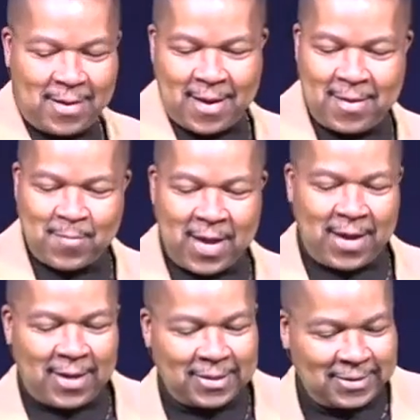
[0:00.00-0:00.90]

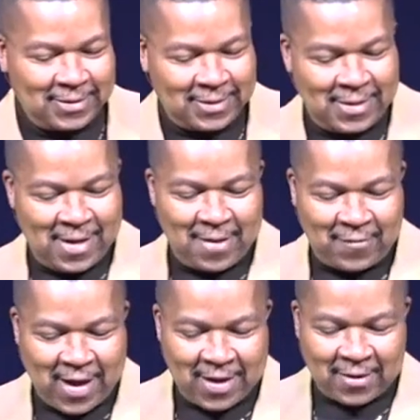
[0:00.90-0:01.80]
Amen. I've
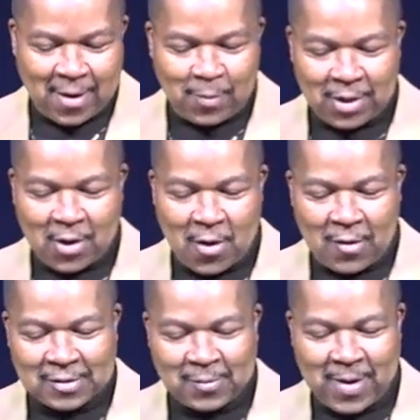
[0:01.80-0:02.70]
had a couple of
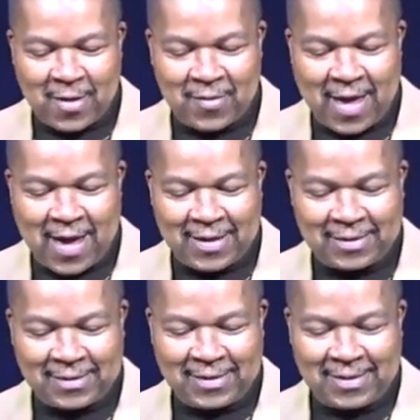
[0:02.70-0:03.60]
calls about that.
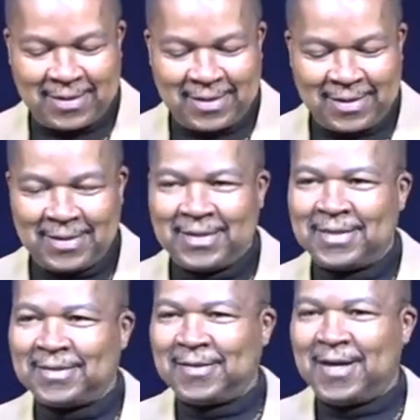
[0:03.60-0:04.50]

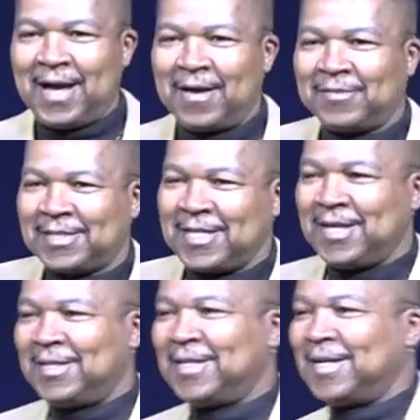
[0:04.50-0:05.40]
I've
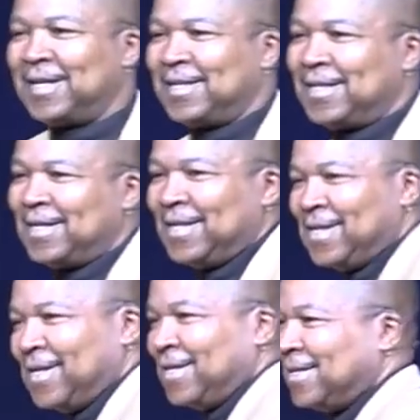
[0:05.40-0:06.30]
seen
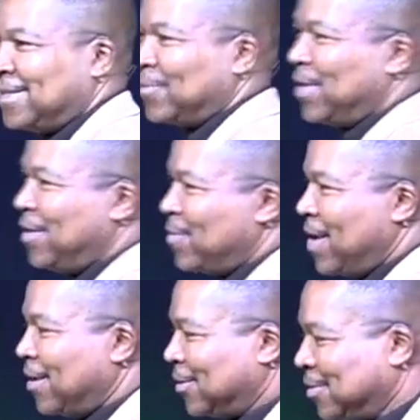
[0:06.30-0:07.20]
some
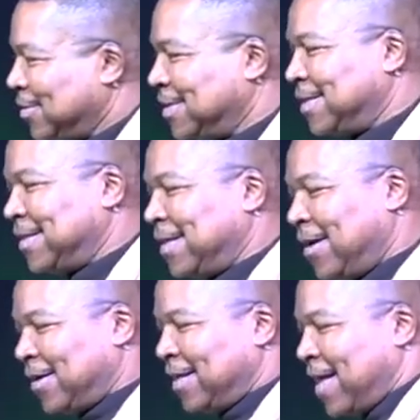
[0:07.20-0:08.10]
emails and
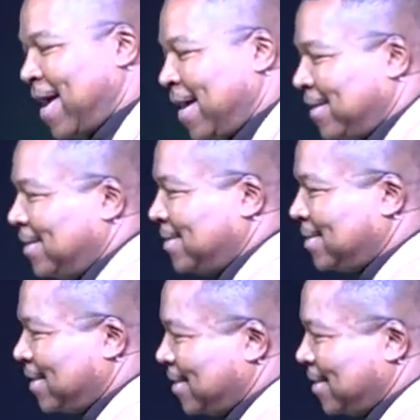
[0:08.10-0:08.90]
all of that, and